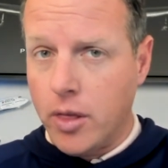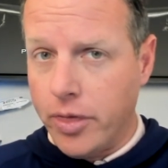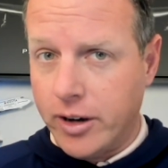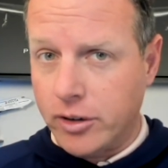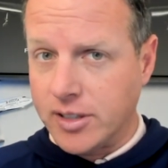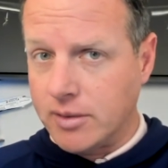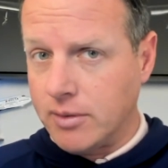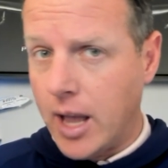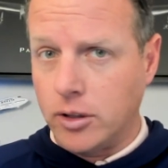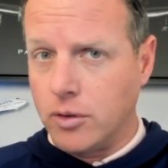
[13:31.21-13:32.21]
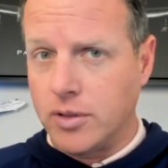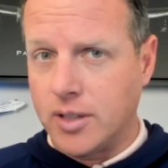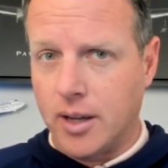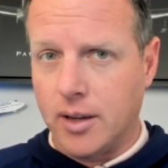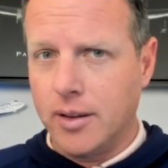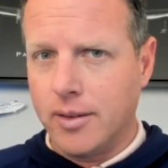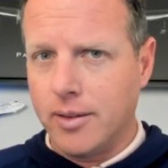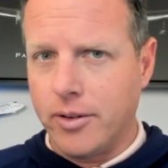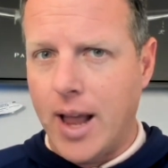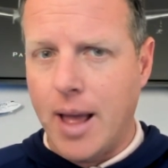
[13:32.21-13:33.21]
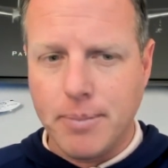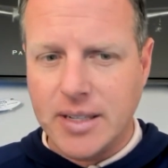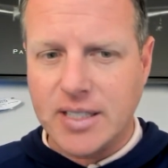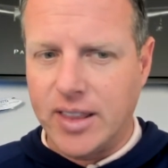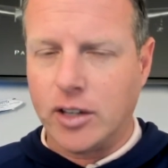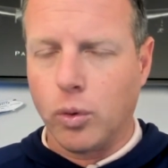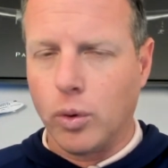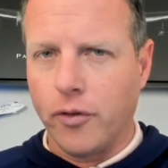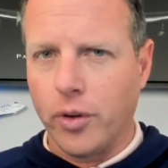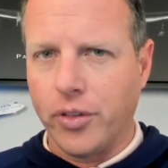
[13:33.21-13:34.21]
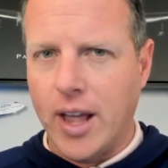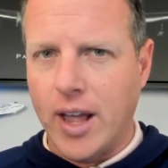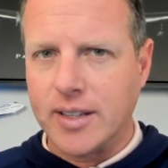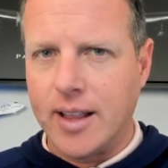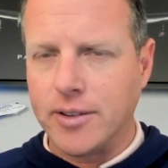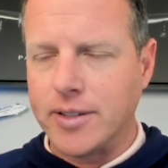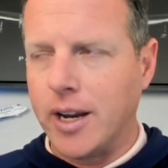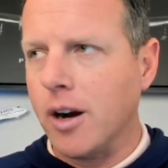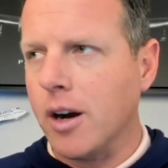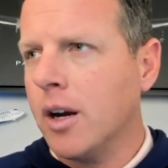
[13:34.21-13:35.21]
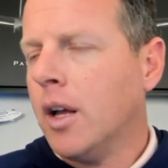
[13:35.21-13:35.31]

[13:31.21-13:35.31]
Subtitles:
they're just not they're not missing that $24,000 a year.